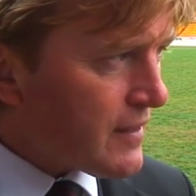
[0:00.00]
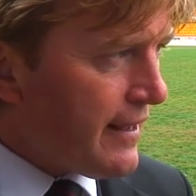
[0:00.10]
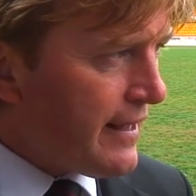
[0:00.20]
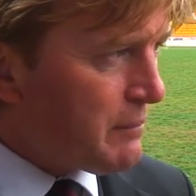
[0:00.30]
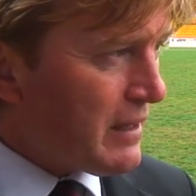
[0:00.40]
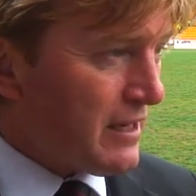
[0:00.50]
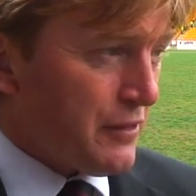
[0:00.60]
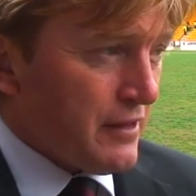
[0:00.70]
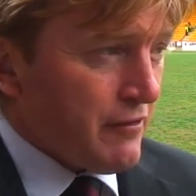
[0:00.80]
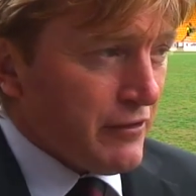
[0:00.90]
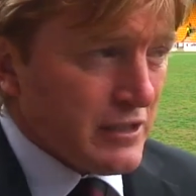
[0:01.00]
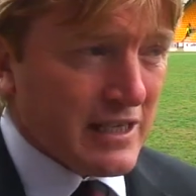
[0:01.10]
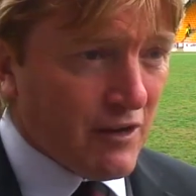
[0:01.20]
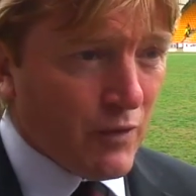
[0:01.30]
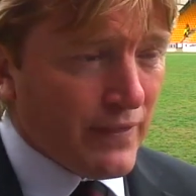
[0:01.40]
And I think the
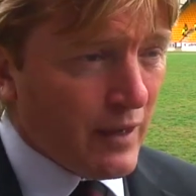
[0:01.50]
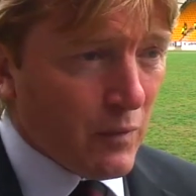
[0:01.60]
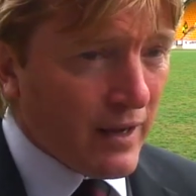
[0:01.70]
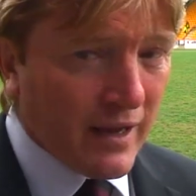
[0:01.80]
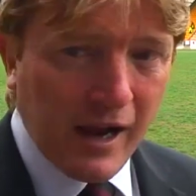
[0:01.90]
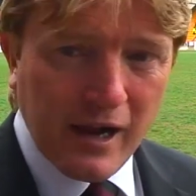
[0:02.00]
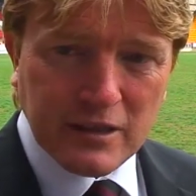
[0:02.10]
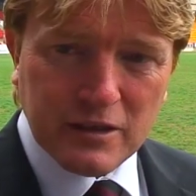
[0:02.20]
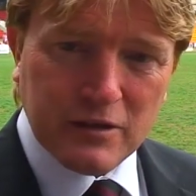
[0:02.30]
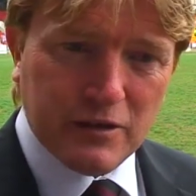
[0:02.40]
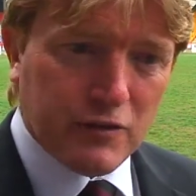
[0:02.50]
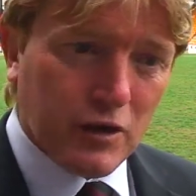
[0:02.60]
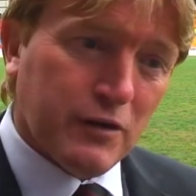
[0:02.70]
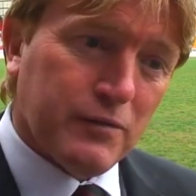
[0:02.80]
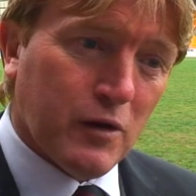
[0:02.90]
first half went that way. You know, you've
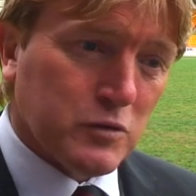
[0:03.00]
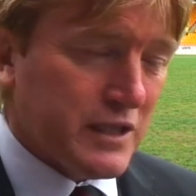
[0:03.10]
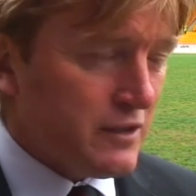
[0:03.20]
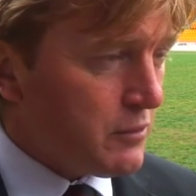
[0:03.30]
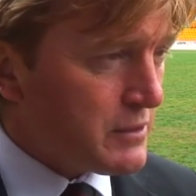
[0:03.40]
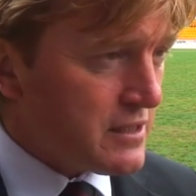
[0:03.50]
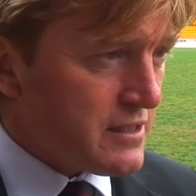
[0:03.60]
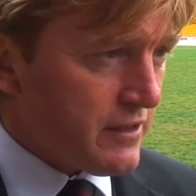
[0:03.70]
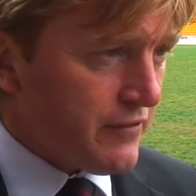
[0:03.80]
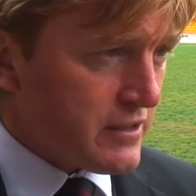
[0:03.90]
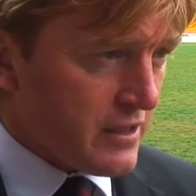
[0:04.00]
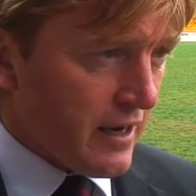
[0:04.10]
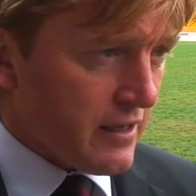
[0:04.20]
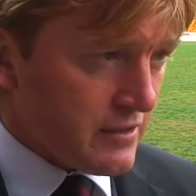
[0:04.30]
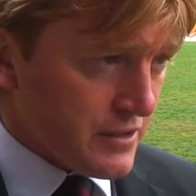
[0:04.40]
got to hold your hand up. It's a terrific
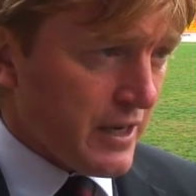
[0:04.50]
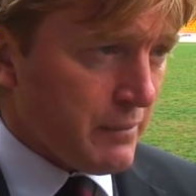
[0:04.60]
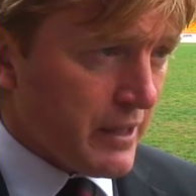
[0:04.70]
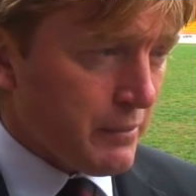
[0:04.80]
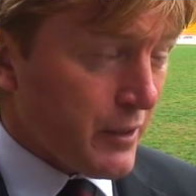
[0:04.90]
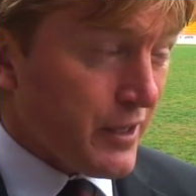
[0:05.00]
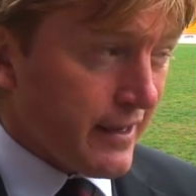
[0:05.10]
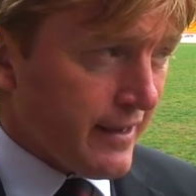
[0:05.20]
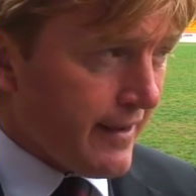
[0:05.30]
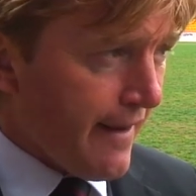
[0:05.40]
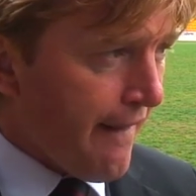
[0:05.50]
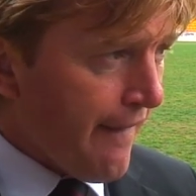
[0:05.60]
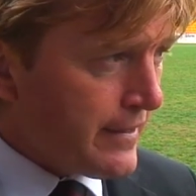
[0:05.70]
strike by the boy Craig.